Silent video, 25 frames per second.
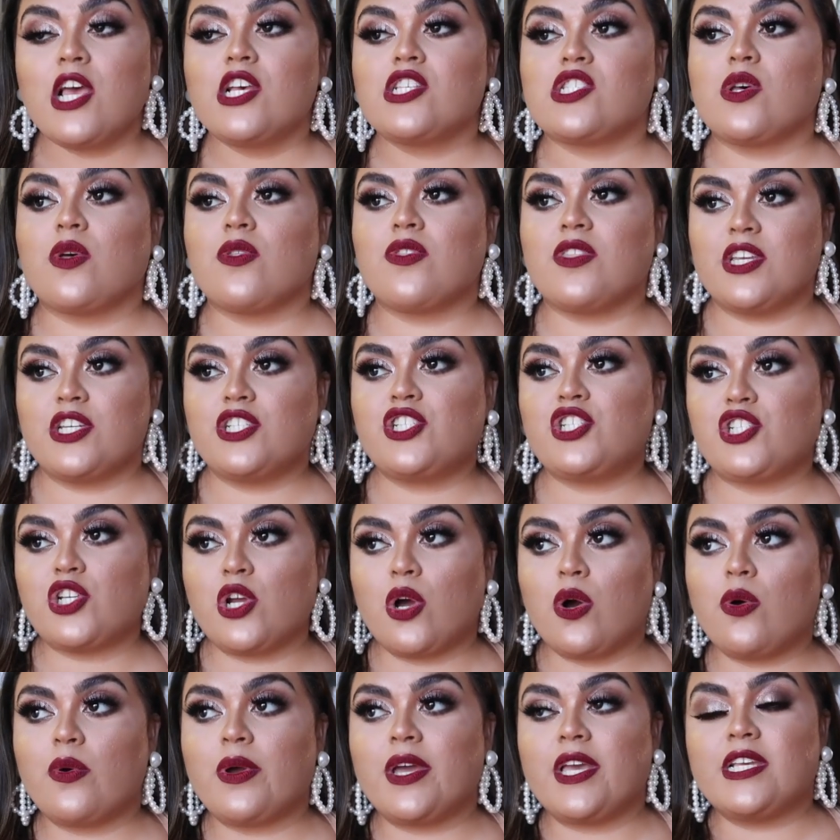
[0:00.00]
So this
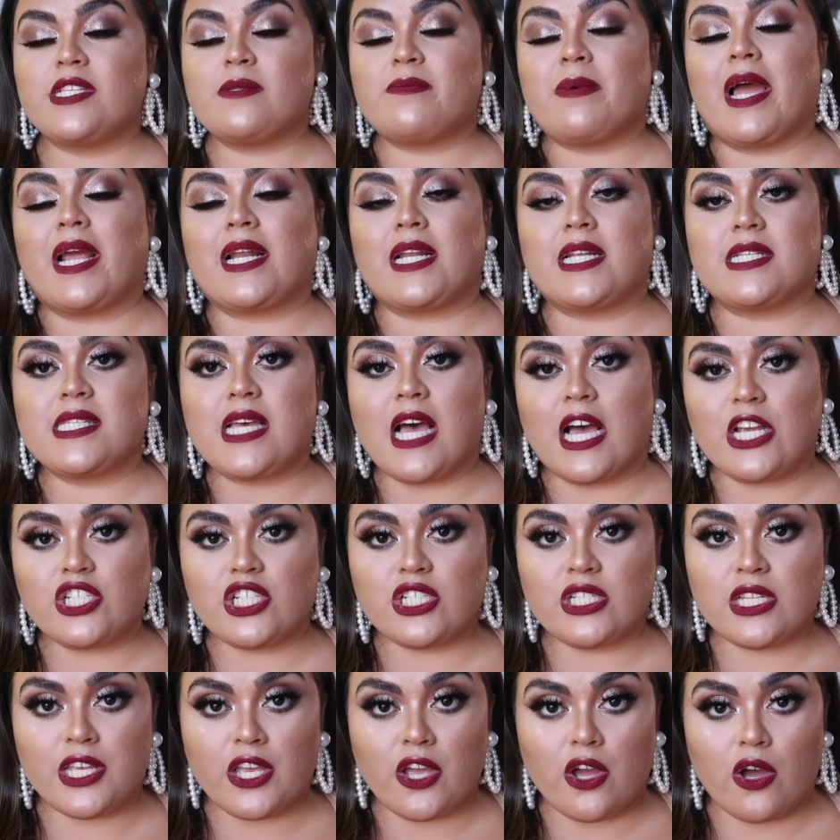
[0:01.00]
show is by
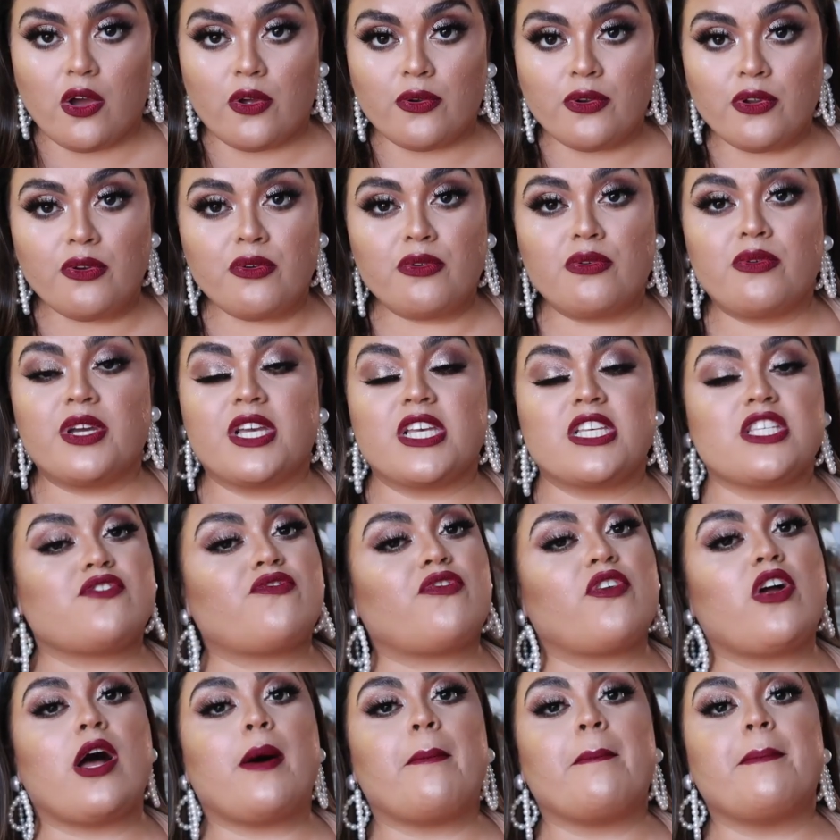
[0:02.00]
Natasha Lyonne, who is
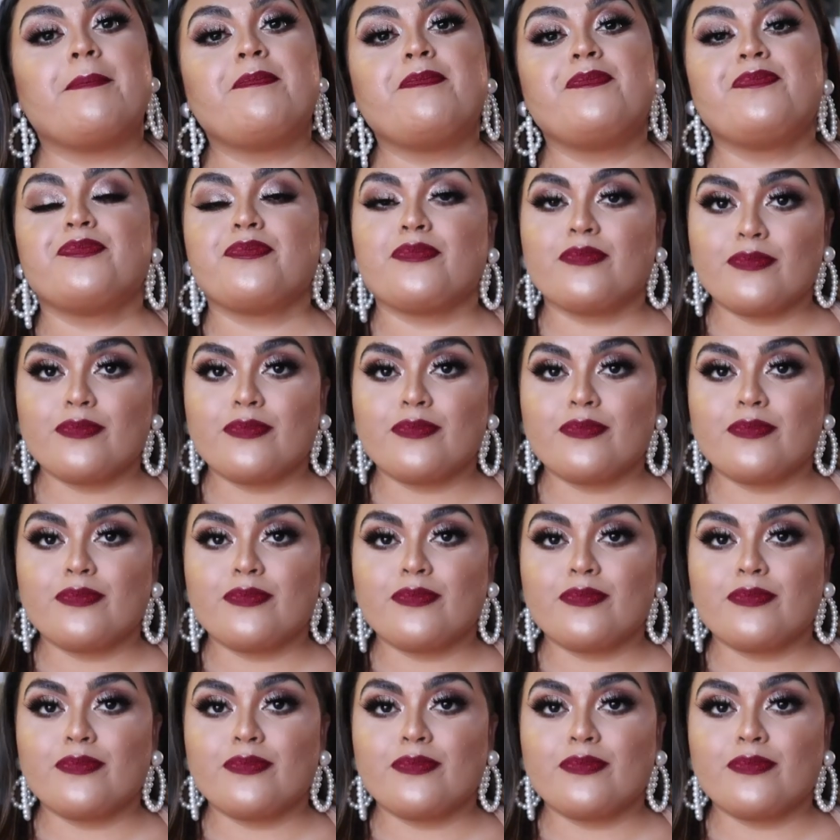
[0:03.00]
from